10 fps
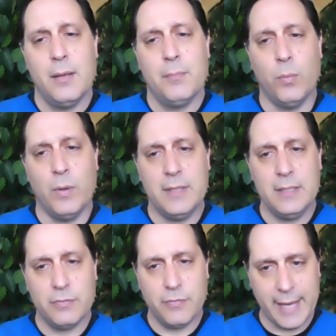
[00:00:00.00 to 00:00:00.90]
but when
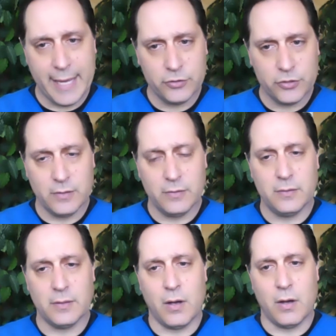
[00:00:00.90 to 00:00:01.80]
these fascias
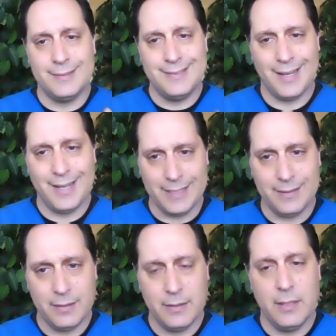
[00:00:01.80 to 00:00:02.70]
are
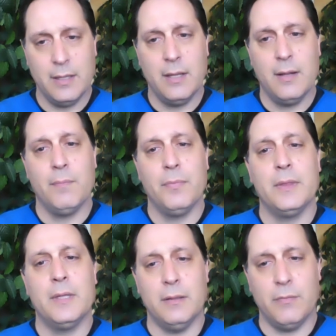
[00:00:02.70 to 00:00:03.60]
tight,
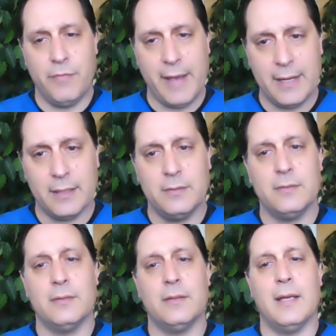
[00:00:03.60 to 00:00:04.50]
the
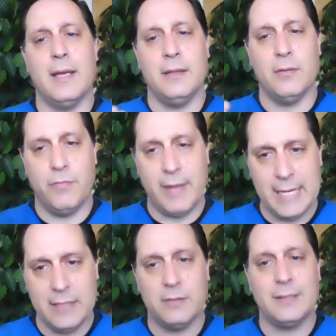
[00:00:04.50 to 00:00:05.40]
lymphatics and the
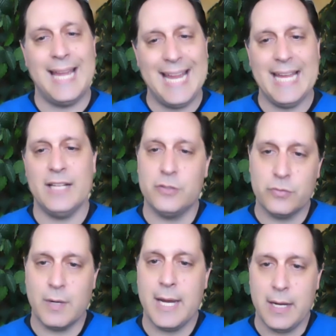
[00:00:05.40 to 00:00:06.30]
veins can't
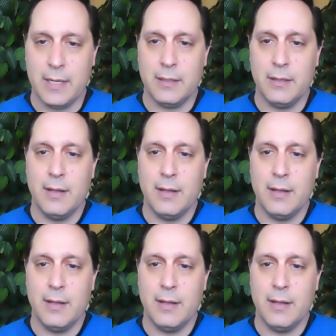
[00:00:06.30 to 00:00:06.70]
drain